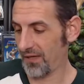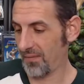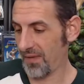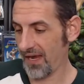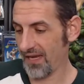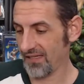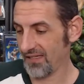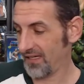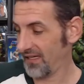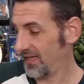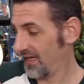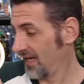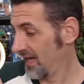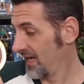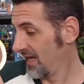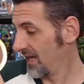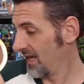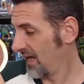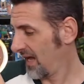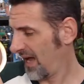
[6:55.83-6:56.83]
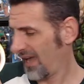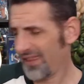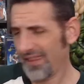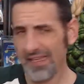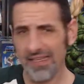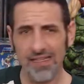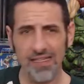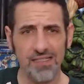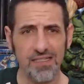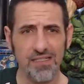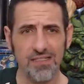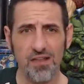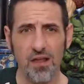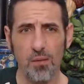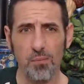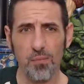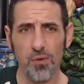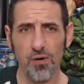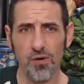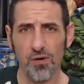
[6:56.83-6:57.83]
amazing. I think this is
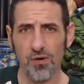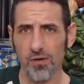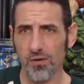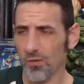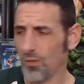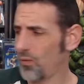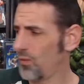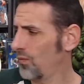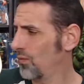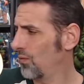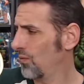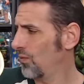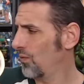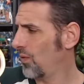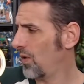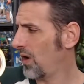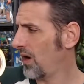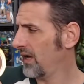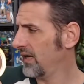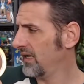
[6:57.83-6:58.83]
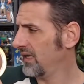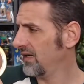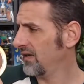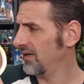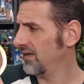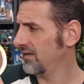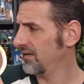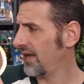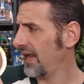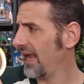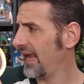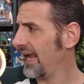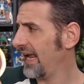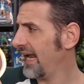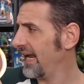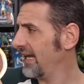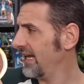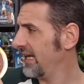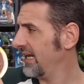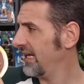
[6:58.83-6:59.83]
number
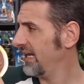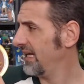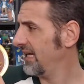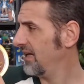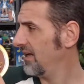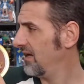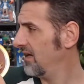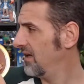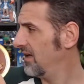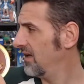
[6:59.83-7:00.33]
180.